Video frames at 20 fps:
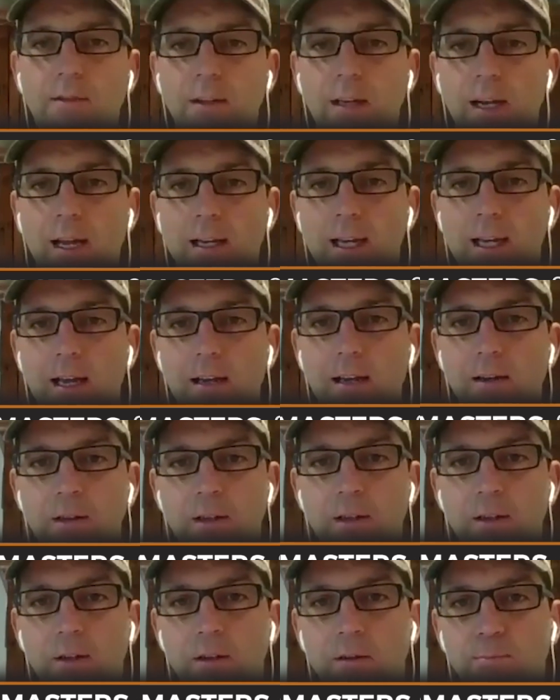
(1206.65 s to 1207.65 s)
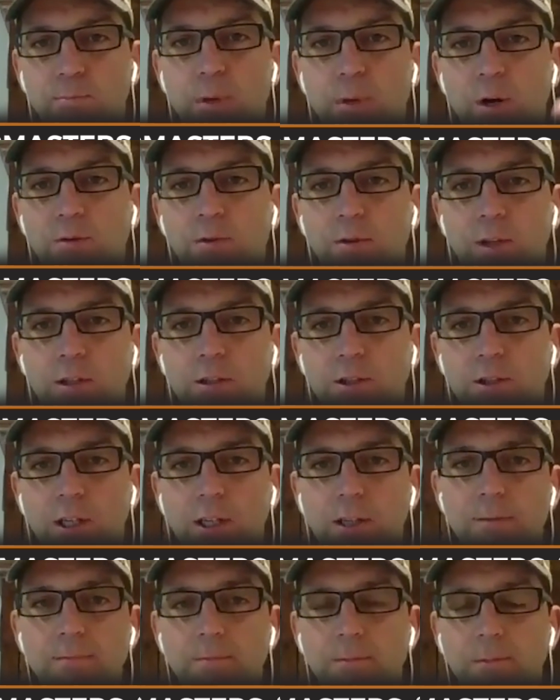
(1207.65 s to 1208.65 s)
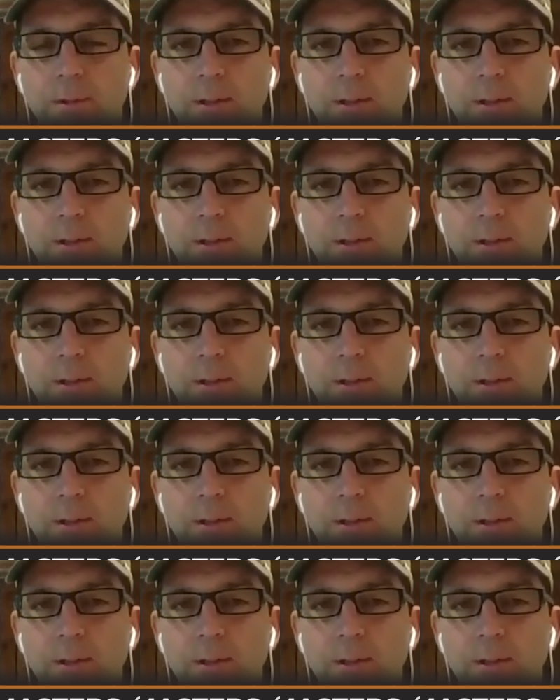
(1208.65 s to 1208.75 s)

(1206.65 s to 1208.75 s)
And I got both legit,